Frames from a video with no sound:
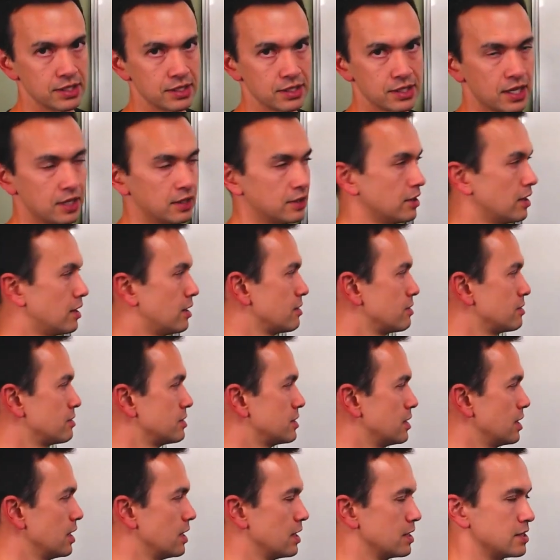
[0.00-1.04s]
is
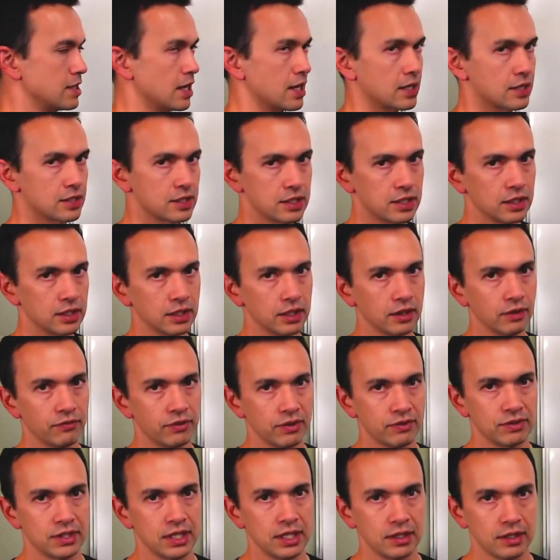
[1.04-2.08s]
$10 and it's actually
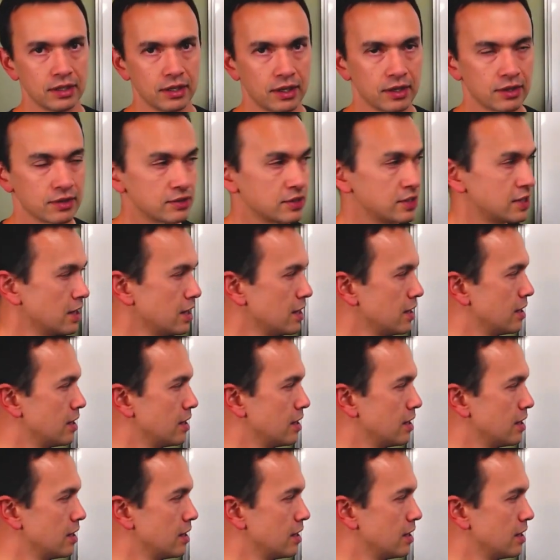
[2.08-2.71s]
$15.